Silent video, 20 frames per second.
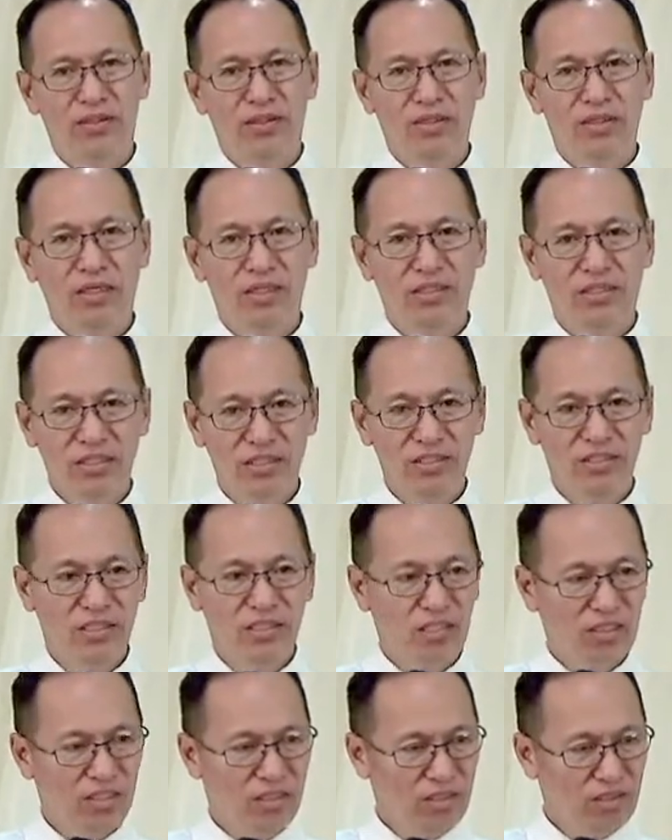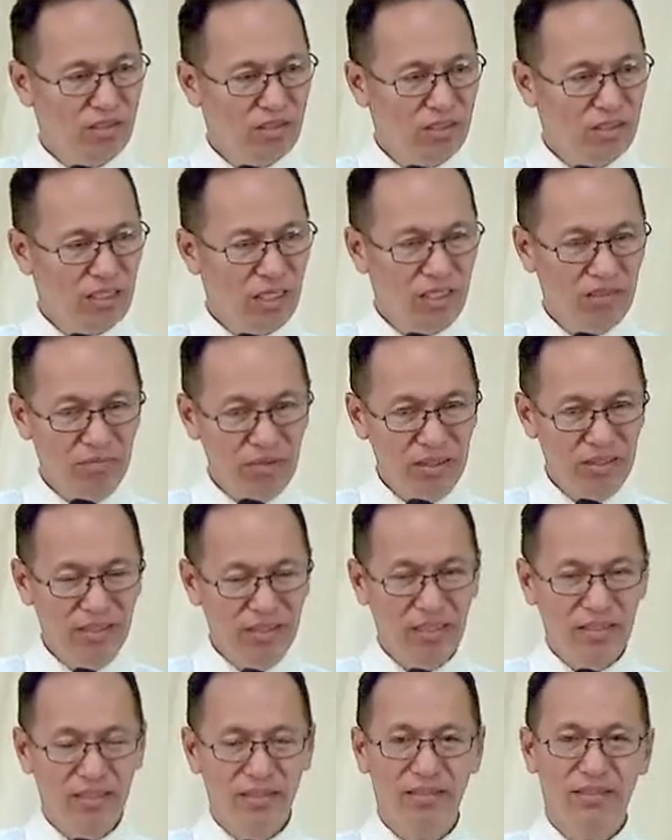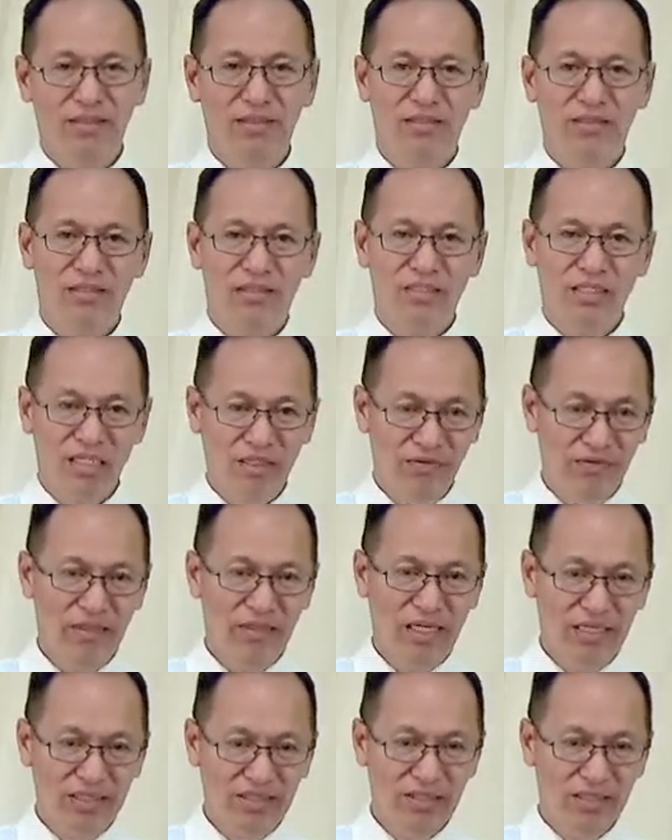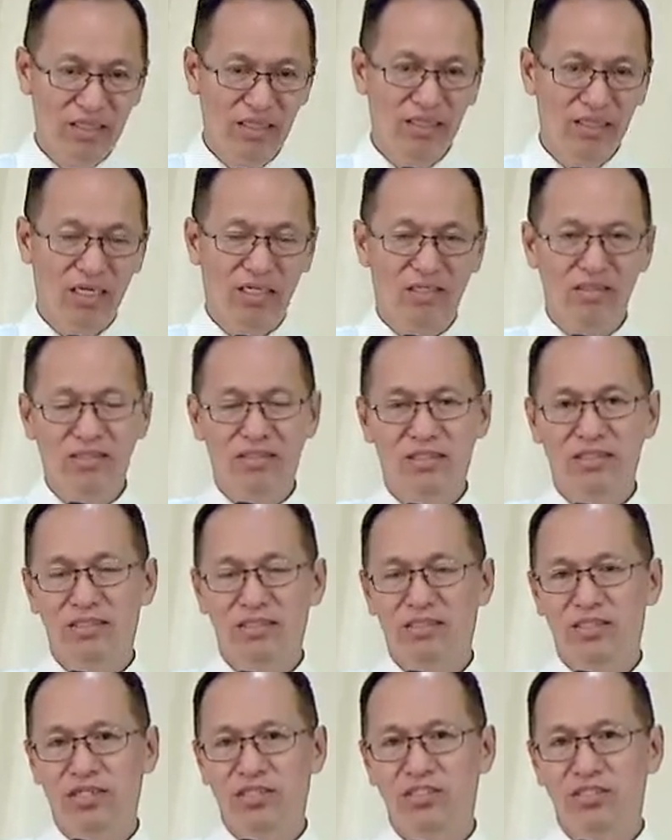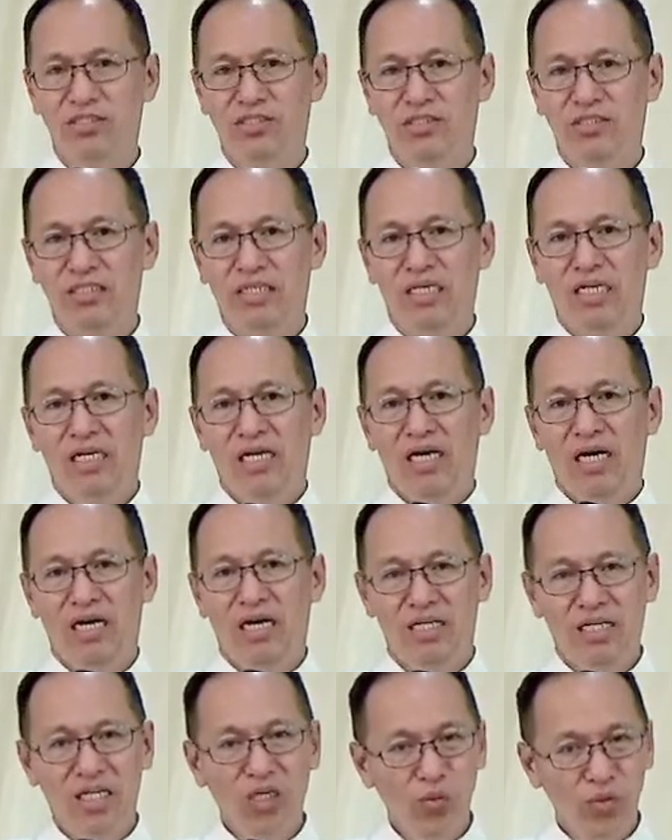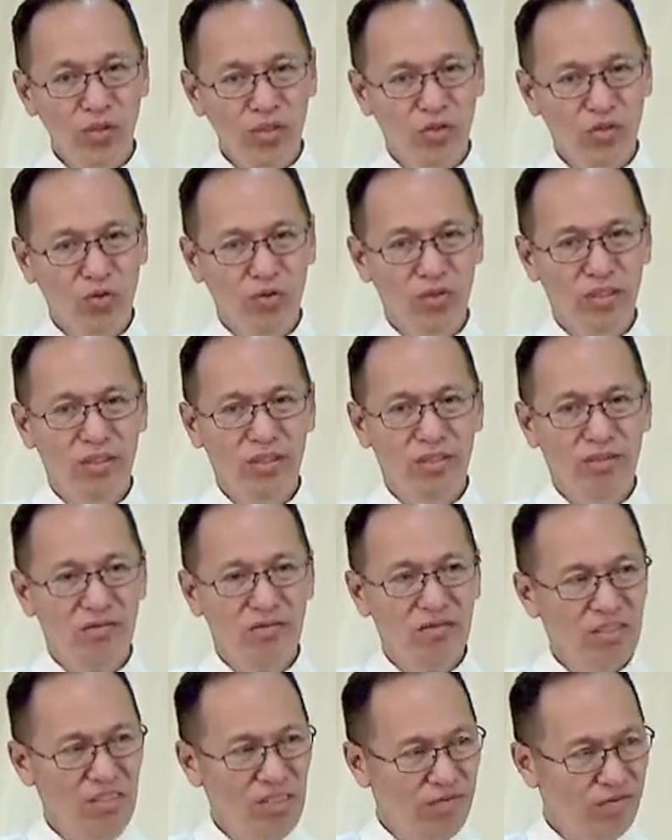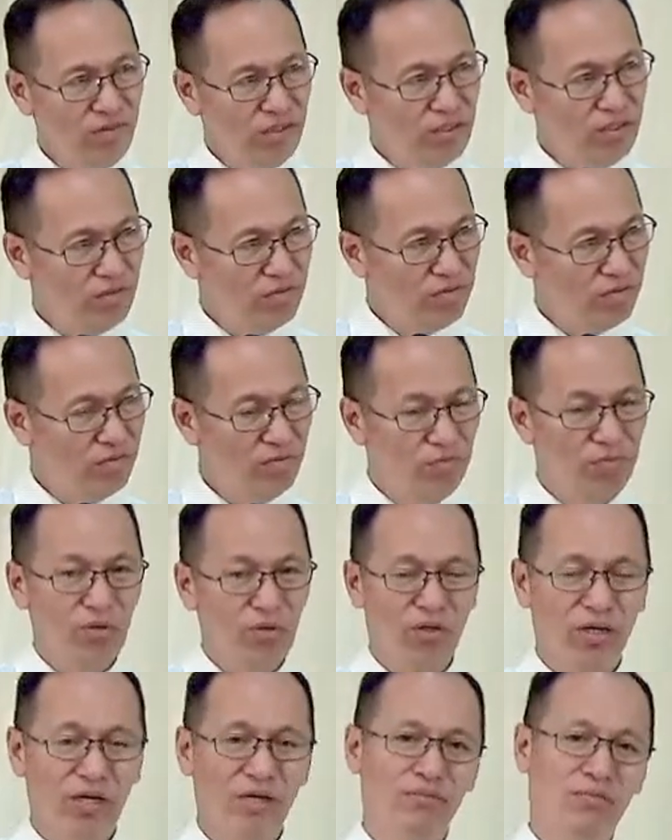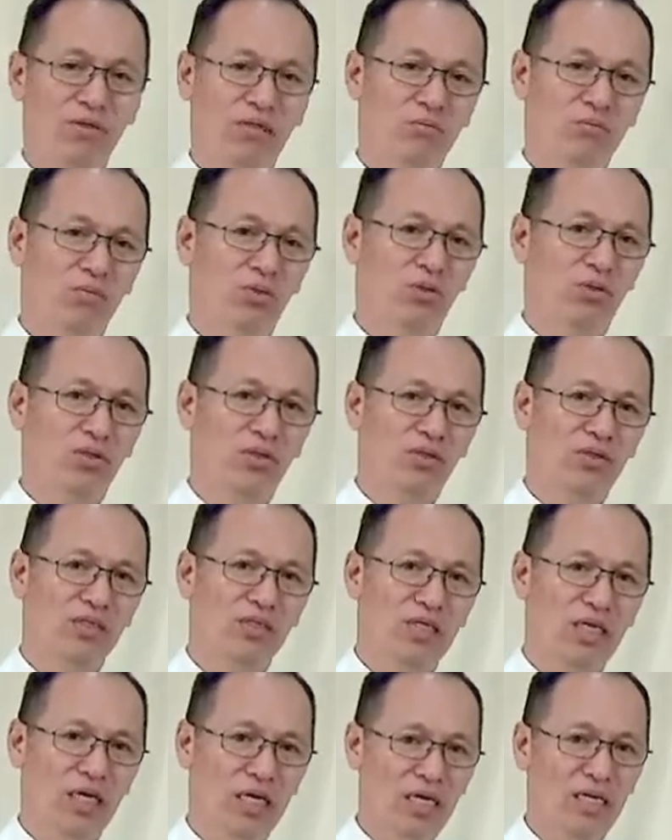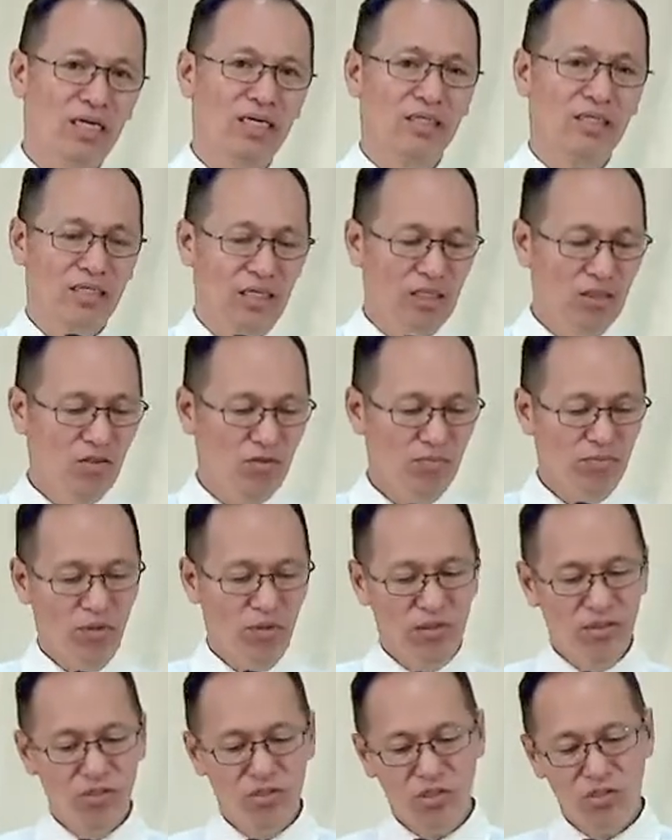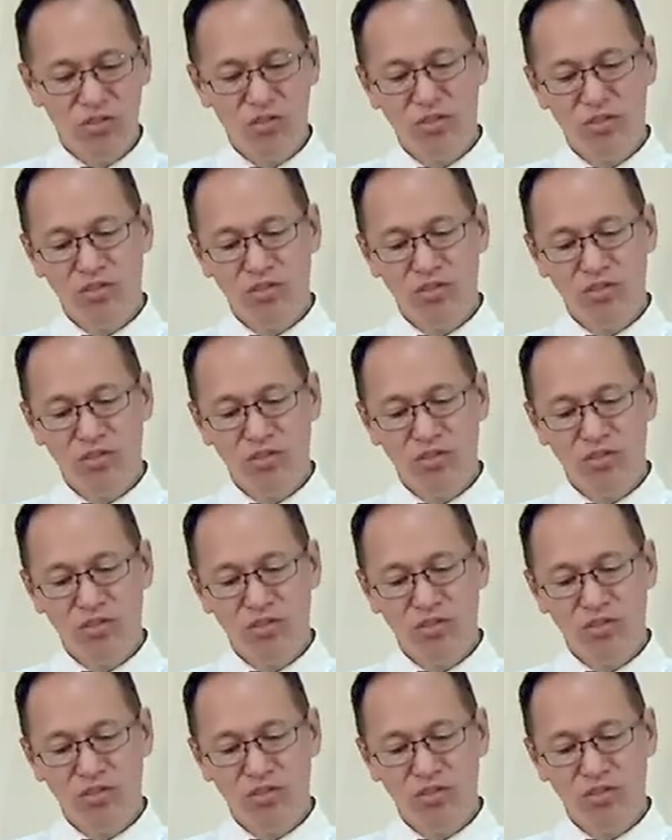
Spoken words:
And this can be done even until our generation. And He will do it even forevermore. Kaya ganun po ang Diyos.